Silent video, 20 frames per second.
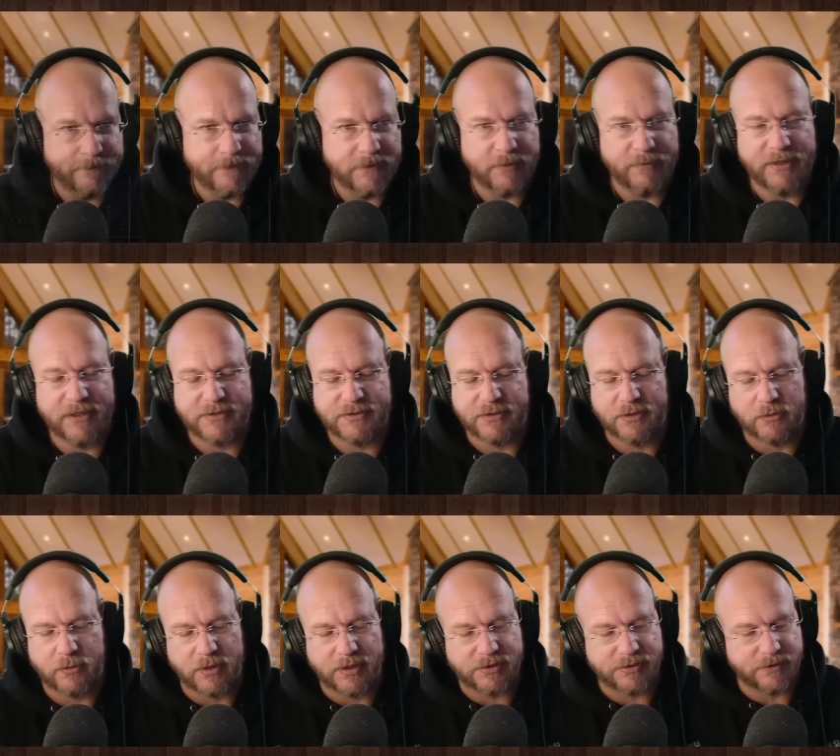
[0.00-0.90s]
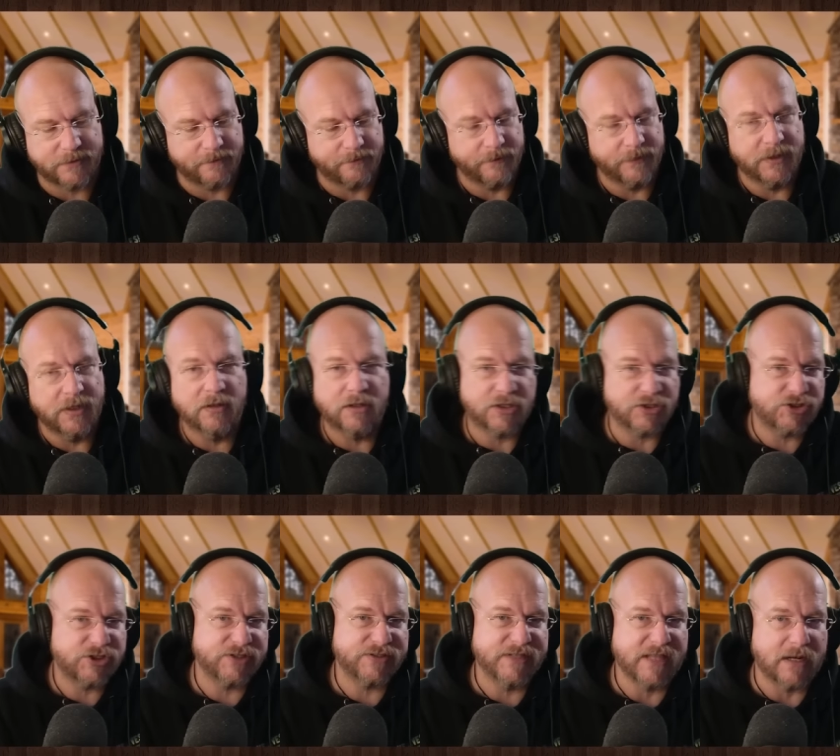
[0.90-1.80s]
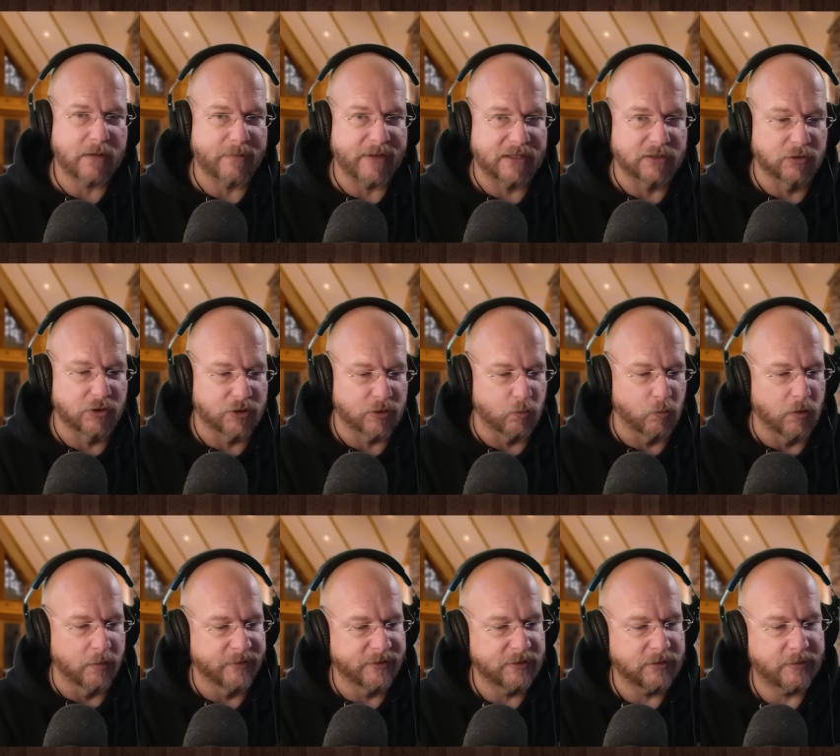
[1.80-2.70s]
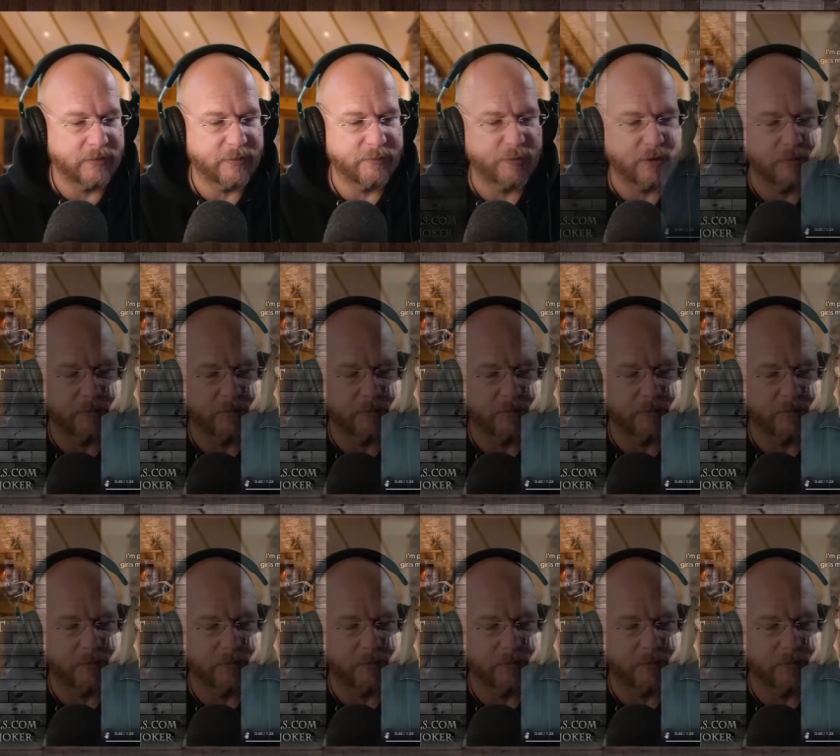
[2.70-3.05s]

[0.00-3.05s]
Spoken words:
let me ask you a question. Because she's not a bad-looking woman. Let me put it